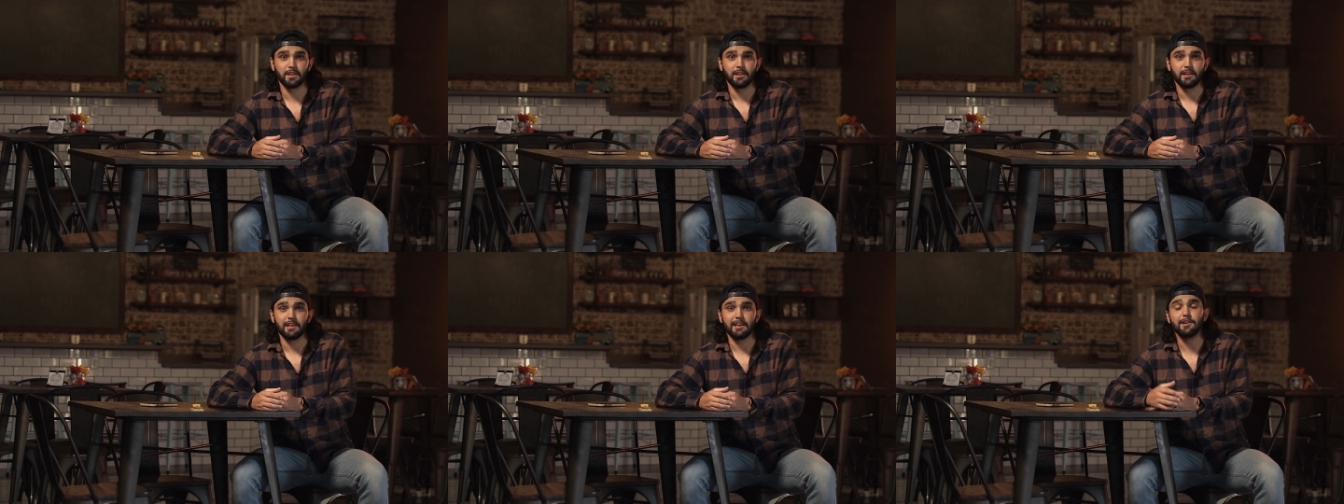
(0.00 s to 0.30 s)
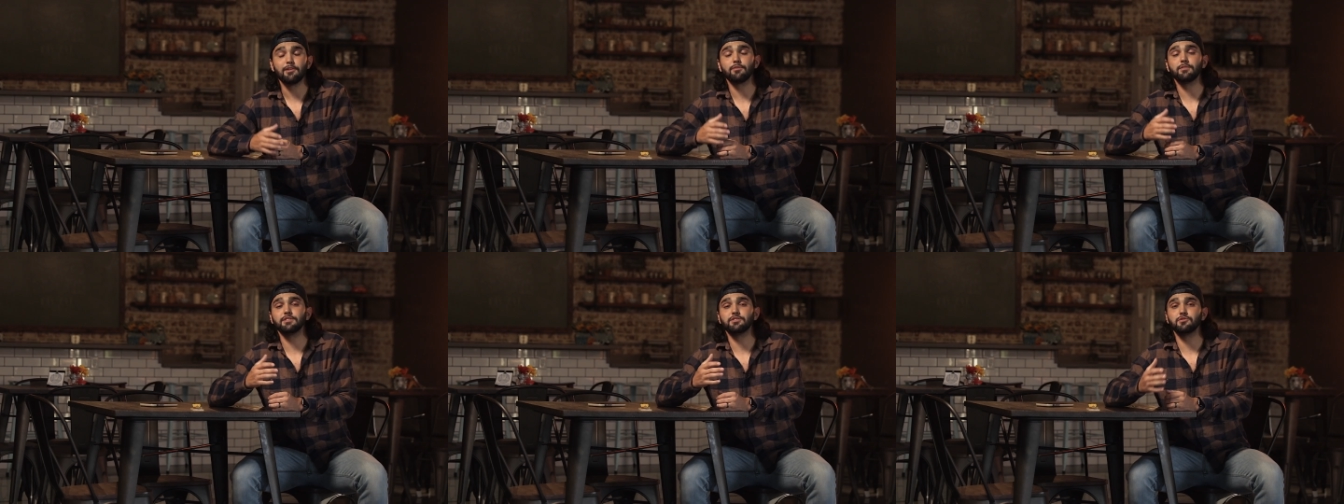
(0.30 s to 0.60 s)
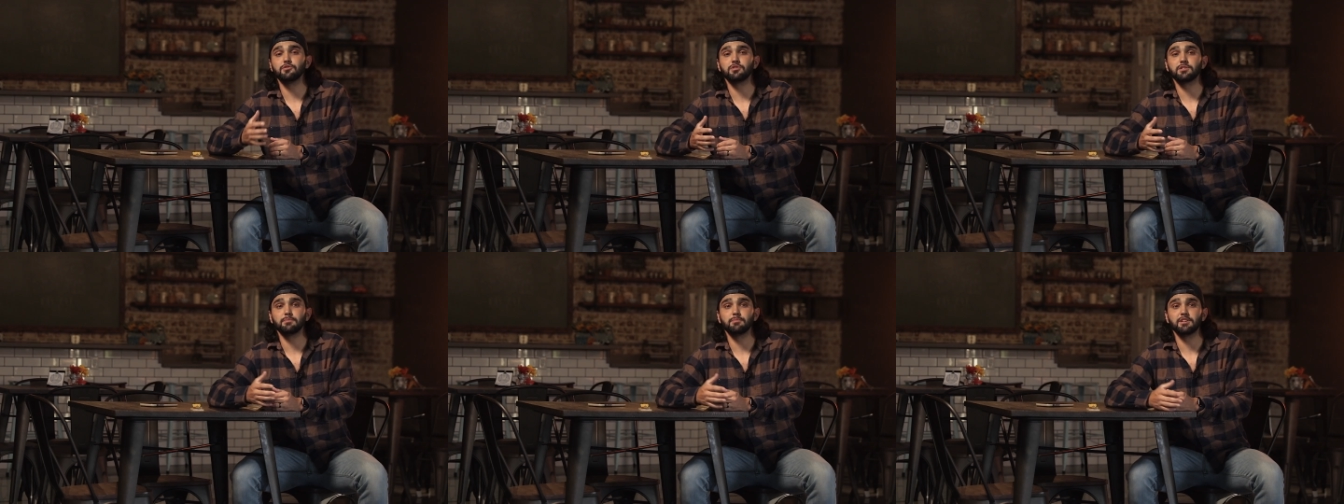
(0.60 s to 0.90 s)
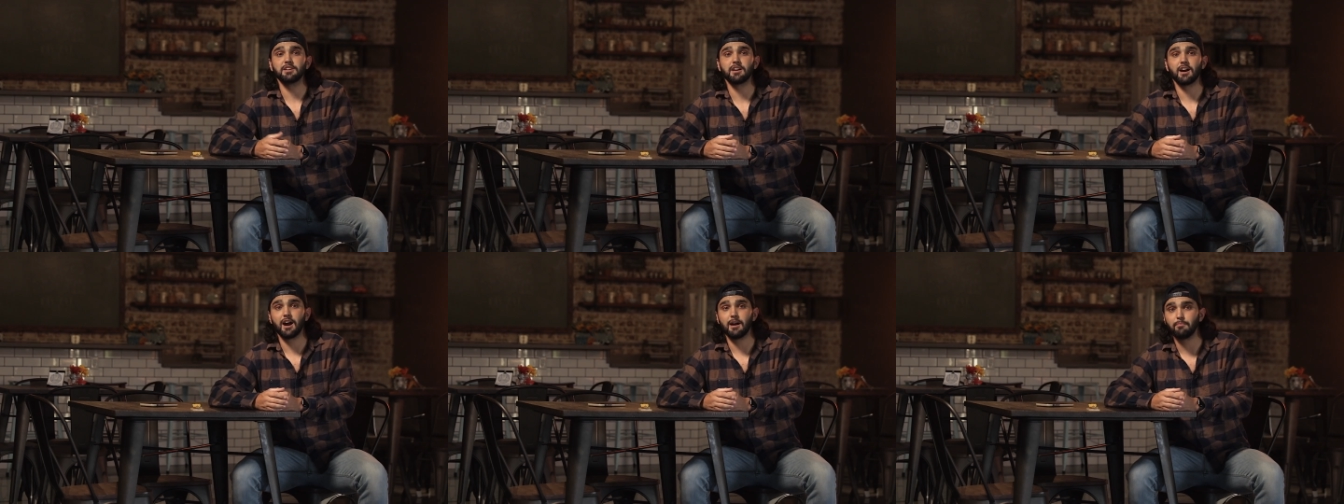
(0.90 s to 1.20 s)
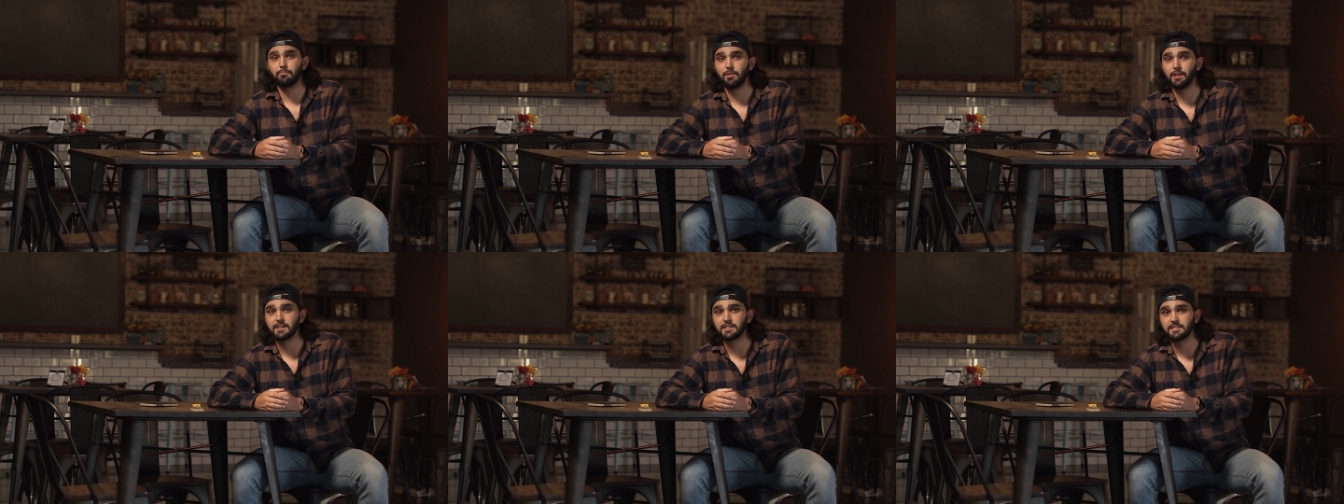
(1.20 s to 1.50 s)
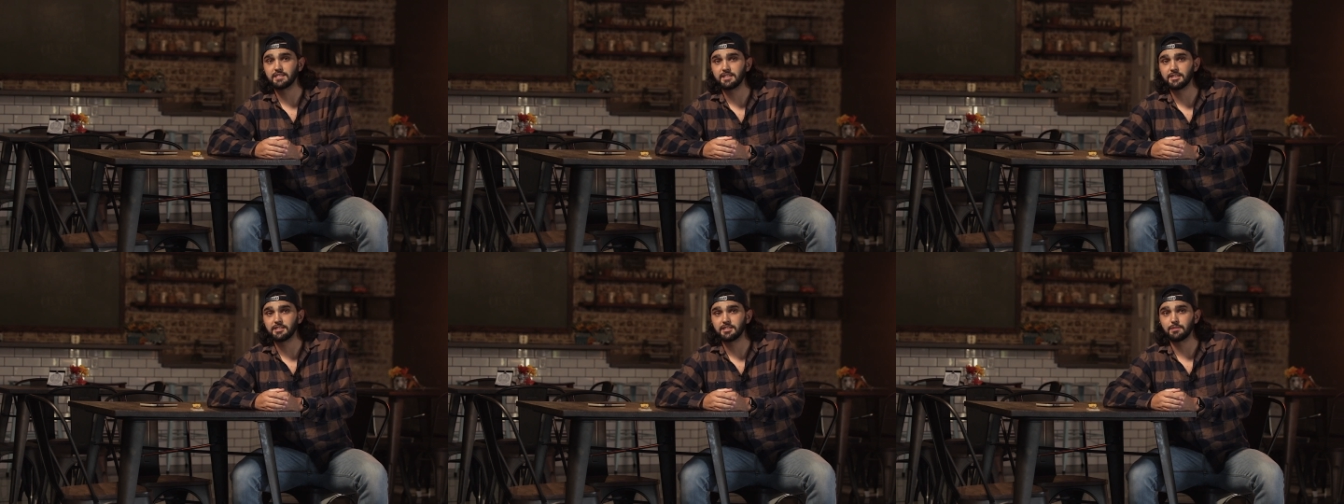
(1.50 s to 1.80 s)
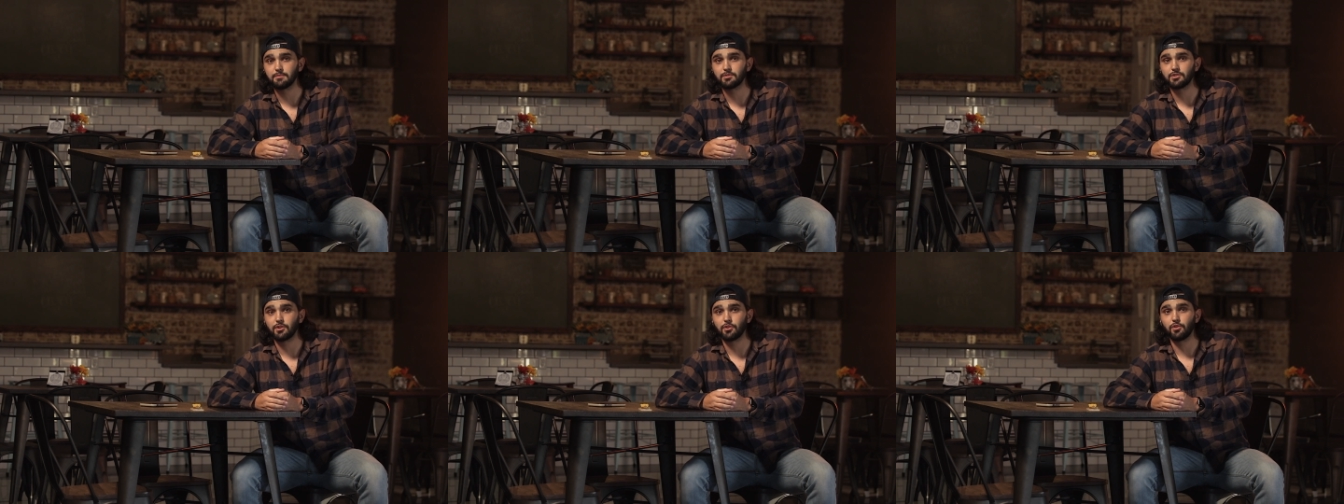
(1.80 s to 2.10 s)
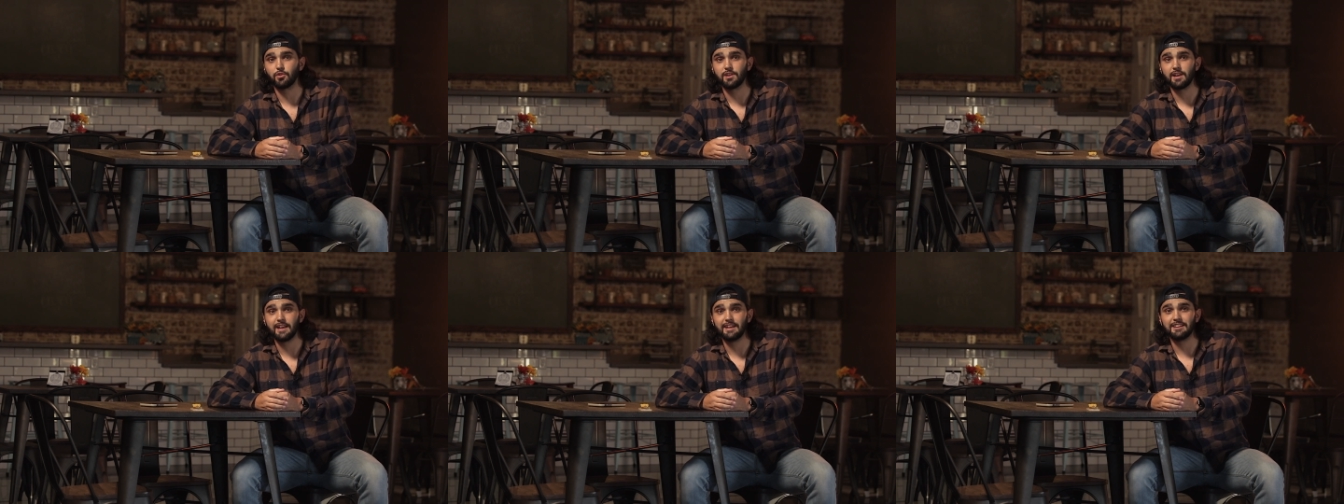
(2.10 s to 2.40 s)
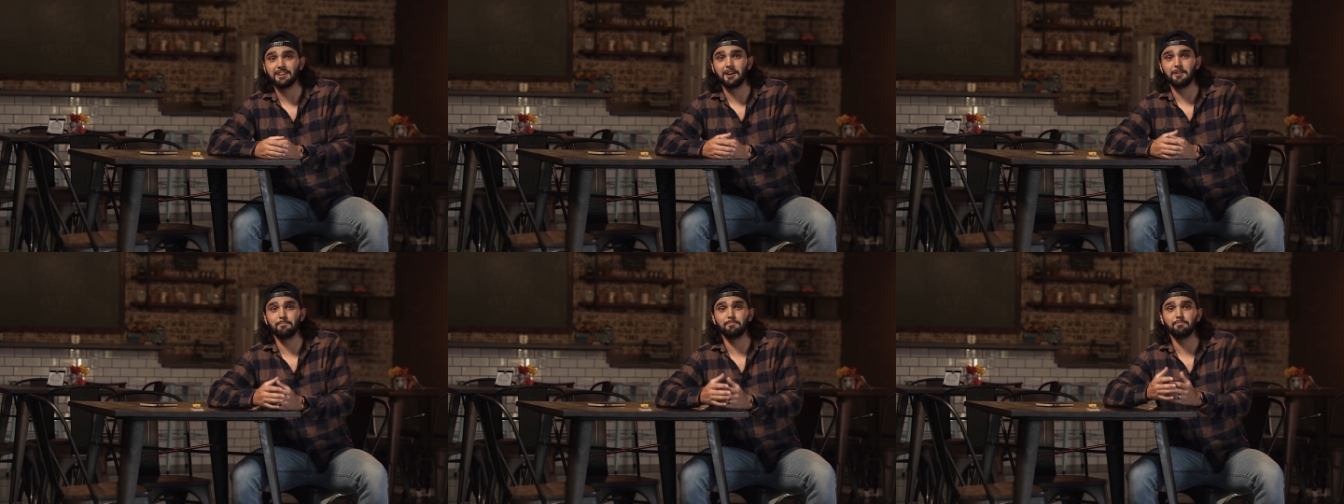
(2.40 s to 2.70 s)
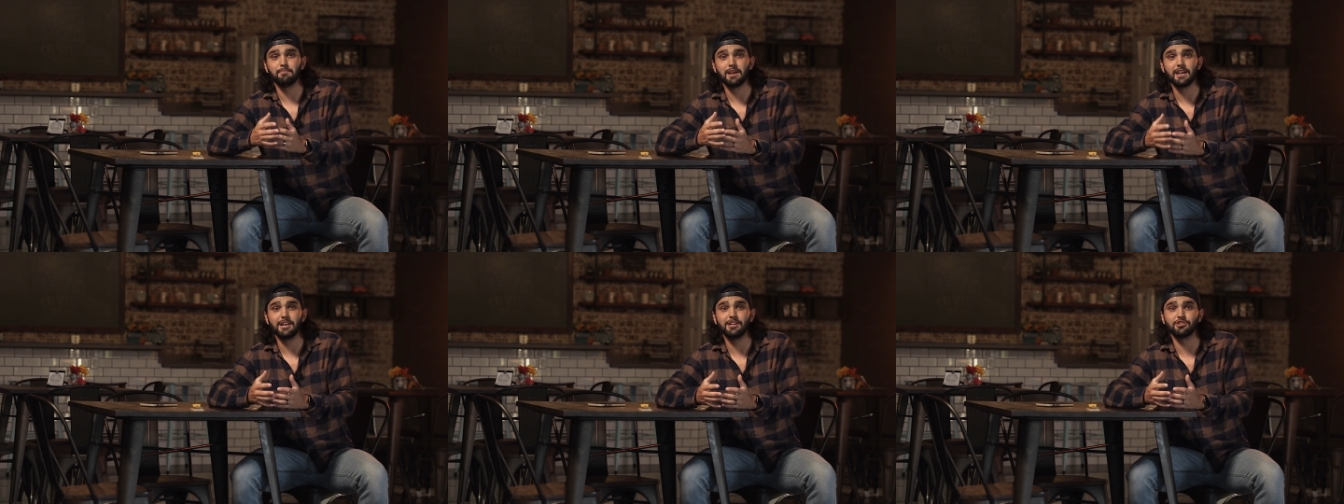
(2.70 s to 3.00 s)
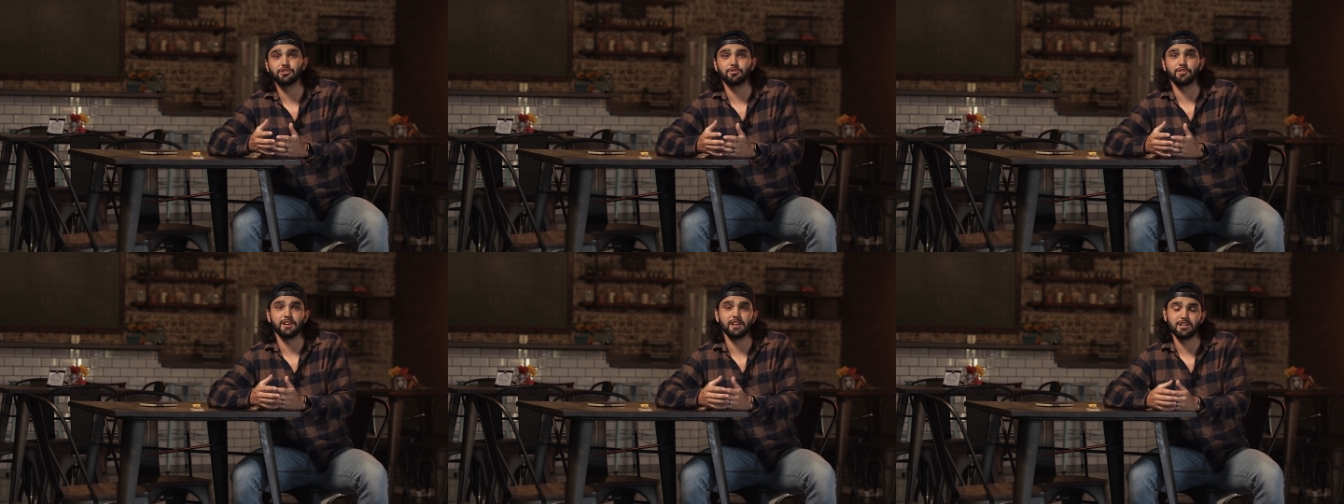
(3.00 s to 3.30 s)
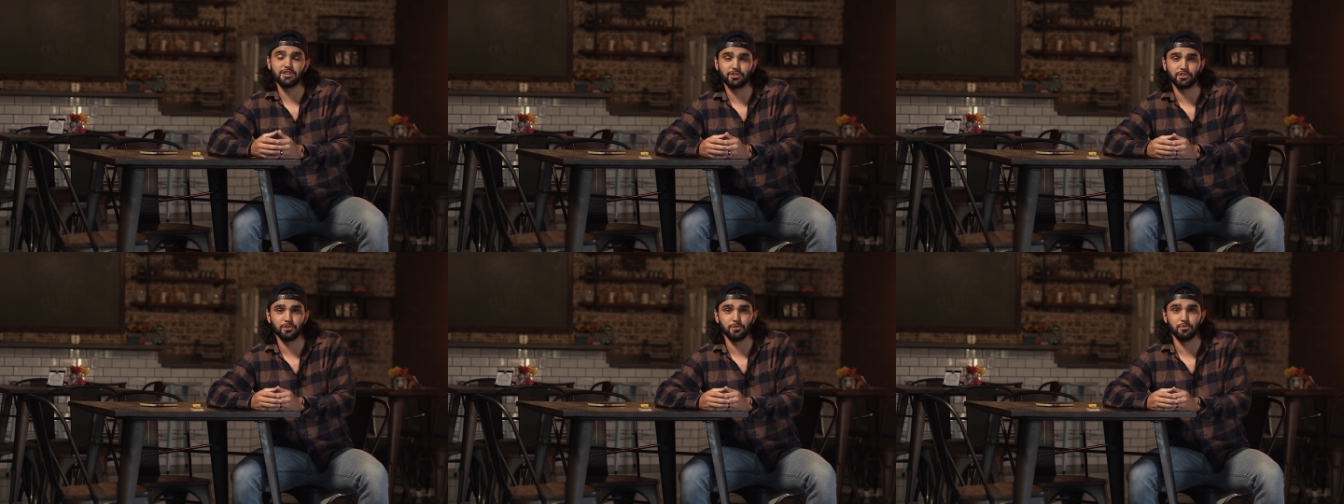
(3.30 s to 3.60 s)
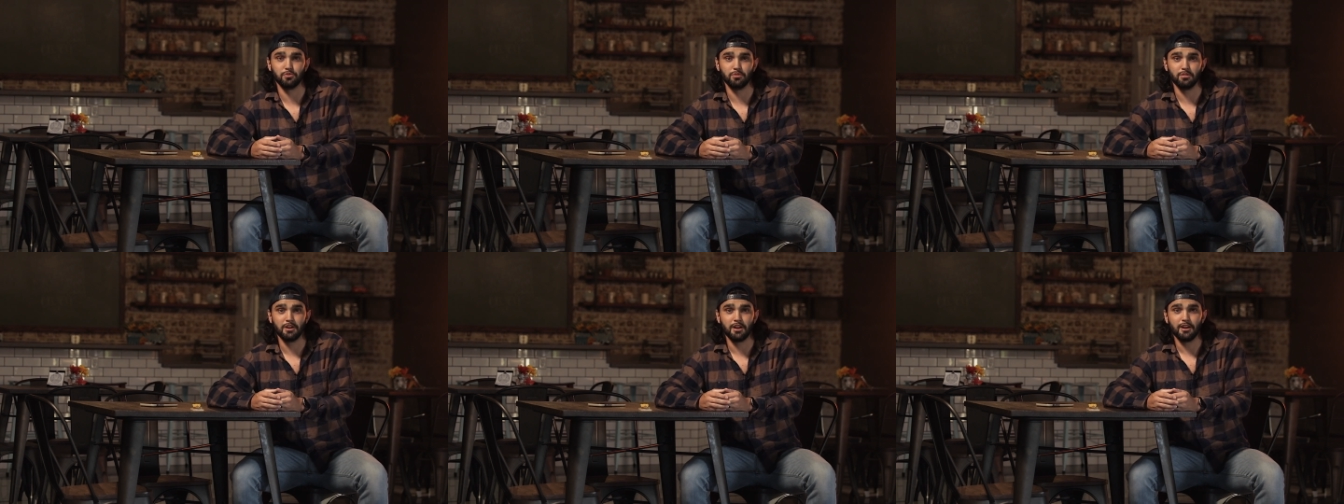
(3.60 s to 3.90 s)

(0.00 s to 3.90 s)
Irreducibly complex systems create a major issue